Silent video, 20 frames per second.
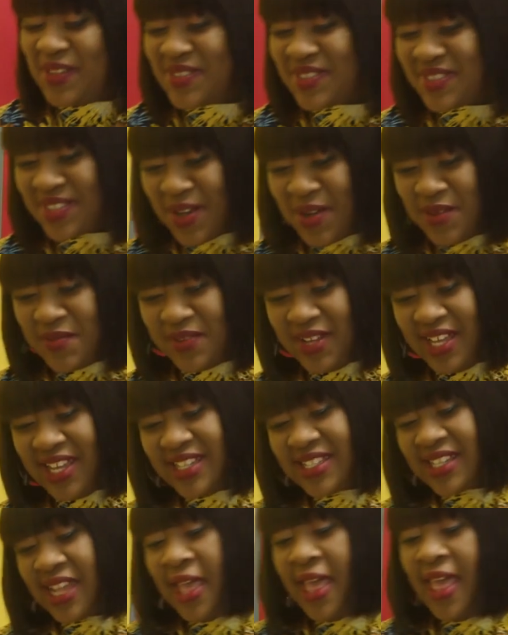you so
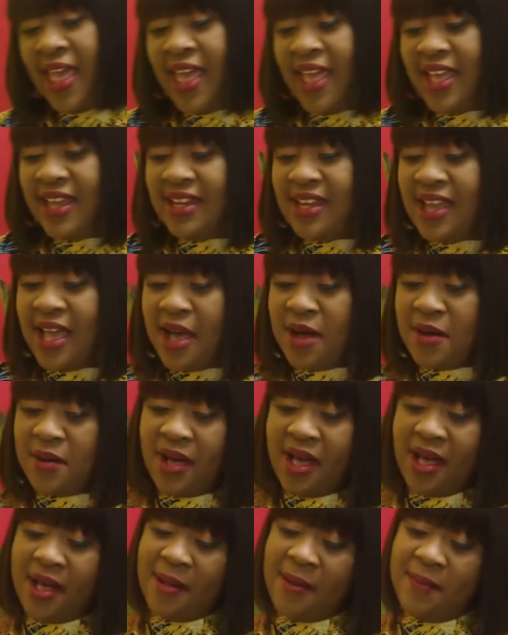much.
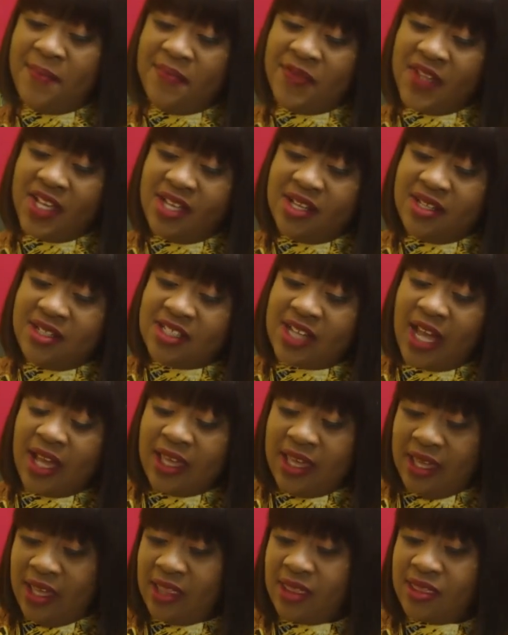Now,
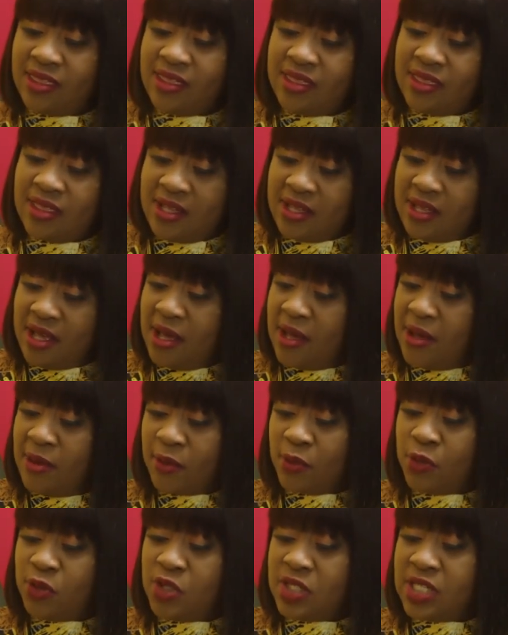Jackie,
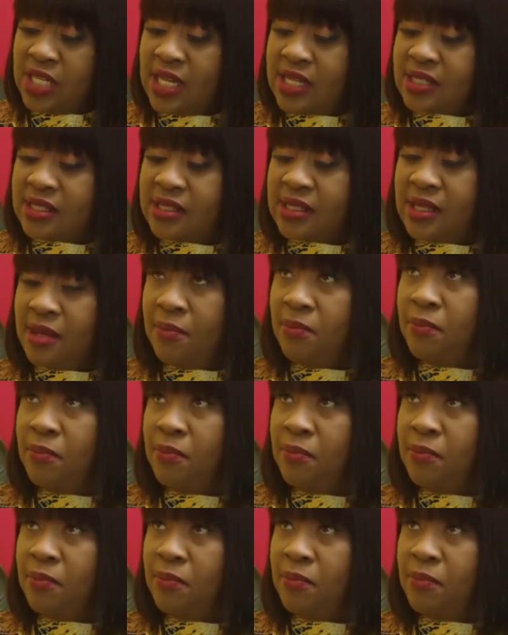could you tell us a